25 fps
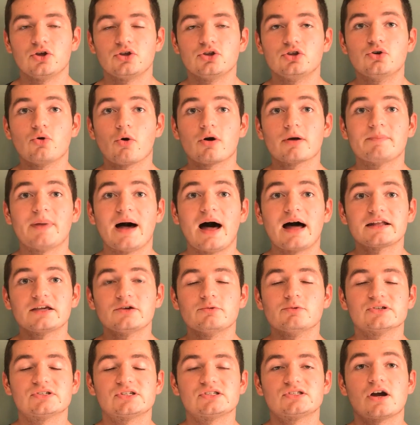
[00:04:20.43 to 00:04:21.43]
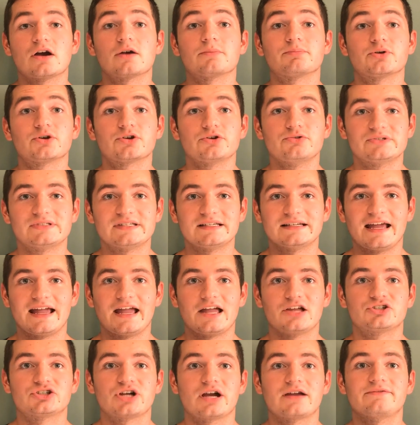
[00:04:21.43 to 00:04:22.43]
your body will start producing
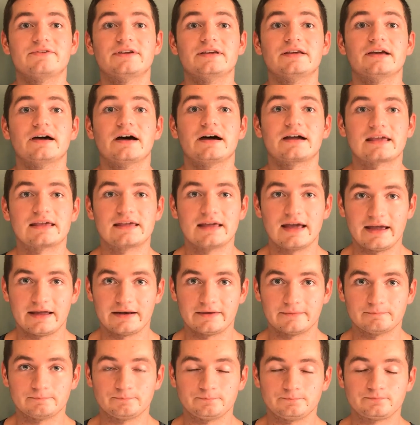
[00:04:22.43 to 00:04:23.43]
HIV again.